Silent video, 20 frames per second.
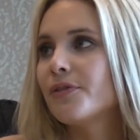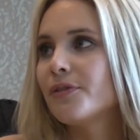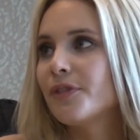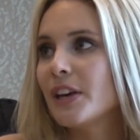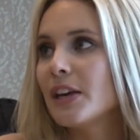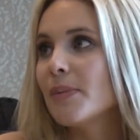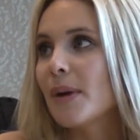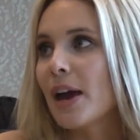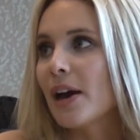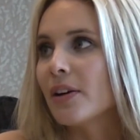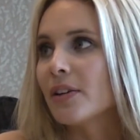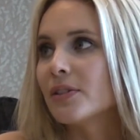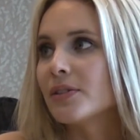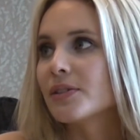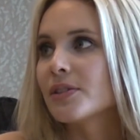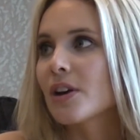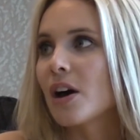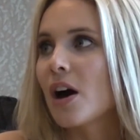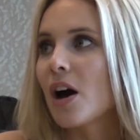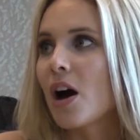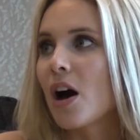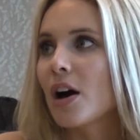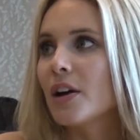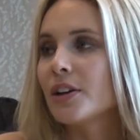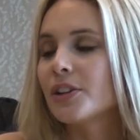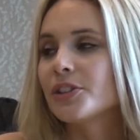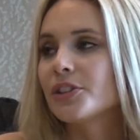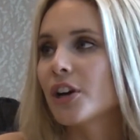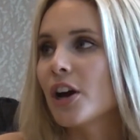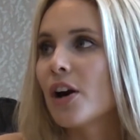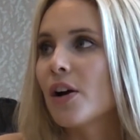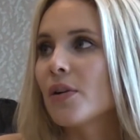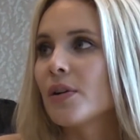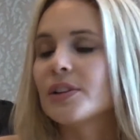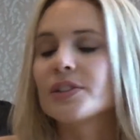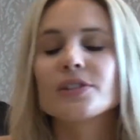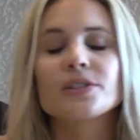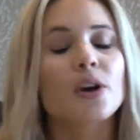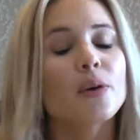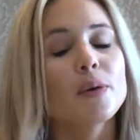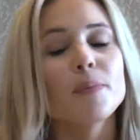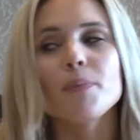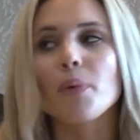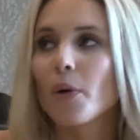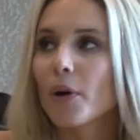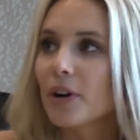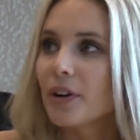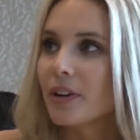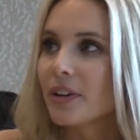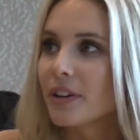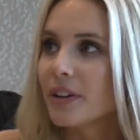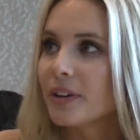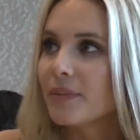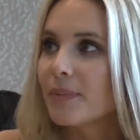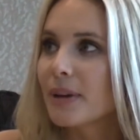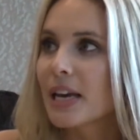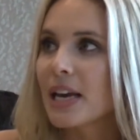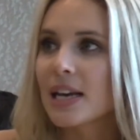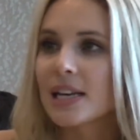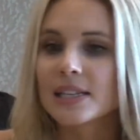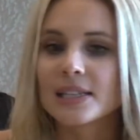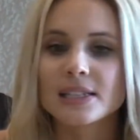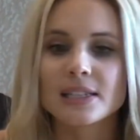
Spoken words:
females on a show is so important, because